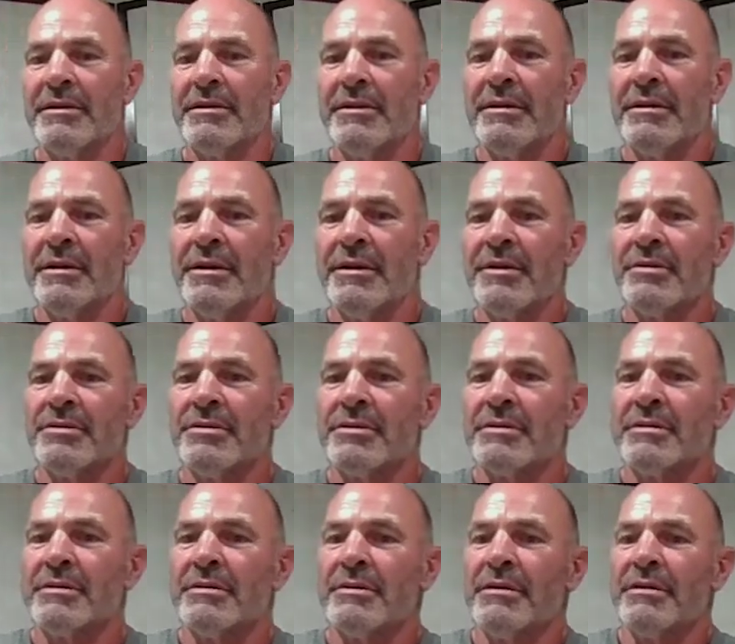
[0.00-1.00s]

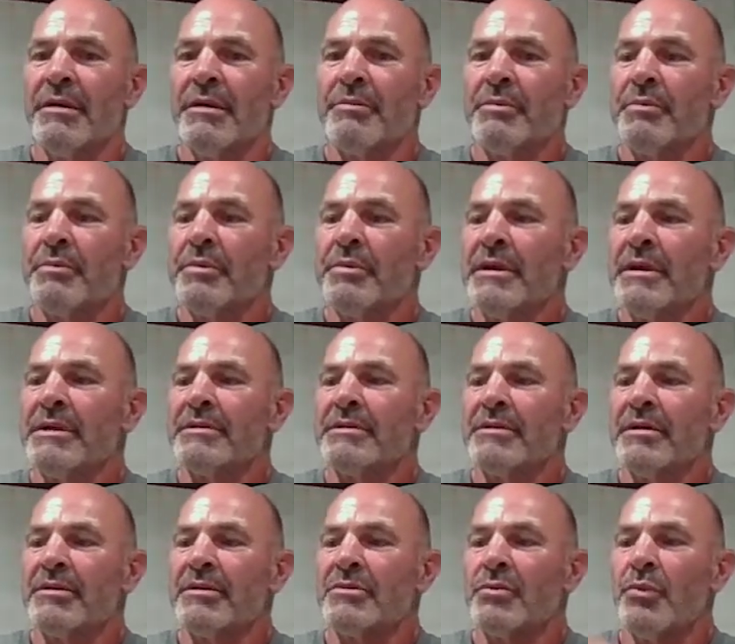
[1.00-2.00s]
there's the Upper
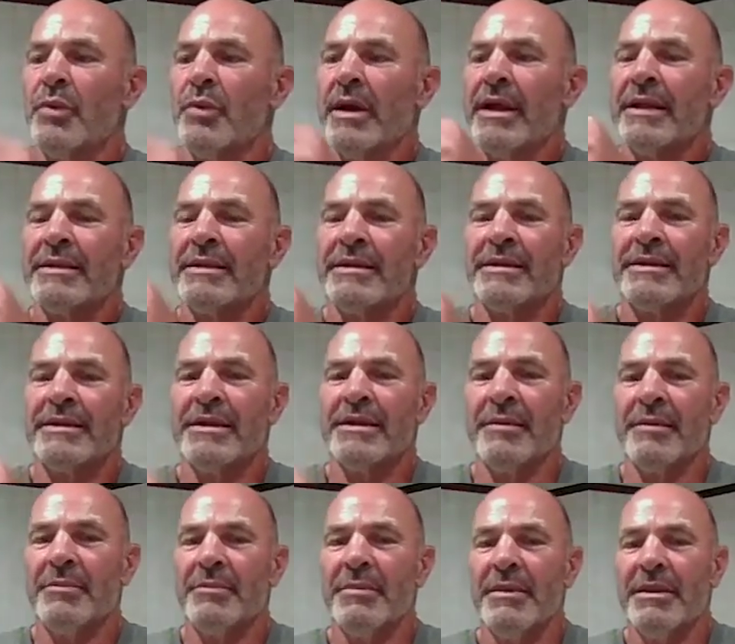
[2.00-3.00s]
Peninsula. It's way at the
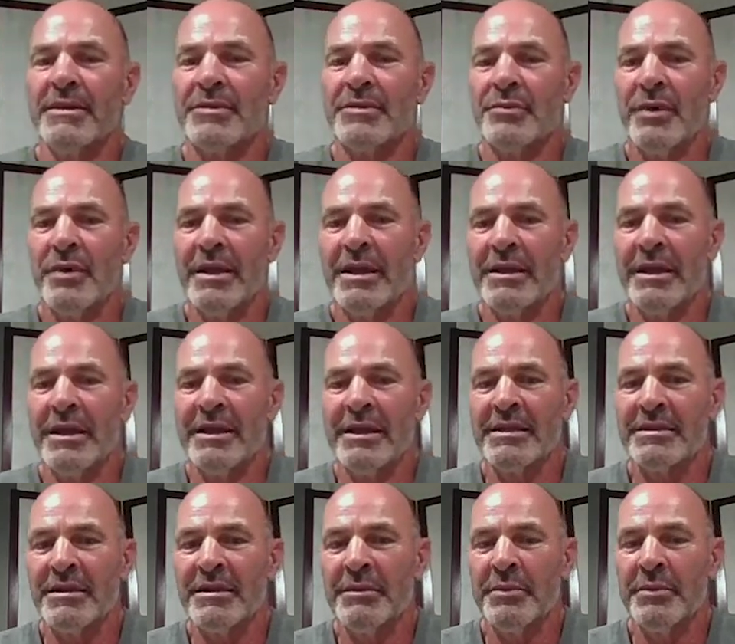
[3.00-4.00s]
tip. It's way on Lake
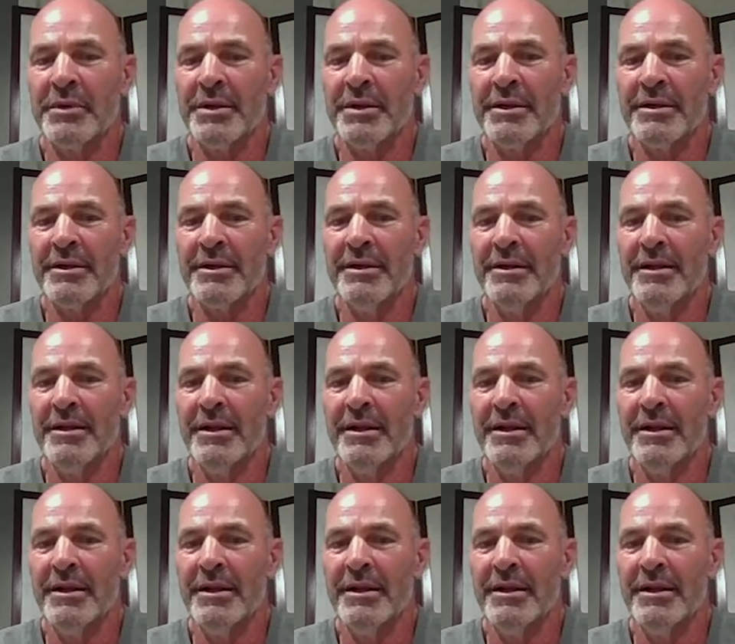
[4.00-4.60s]
Superior.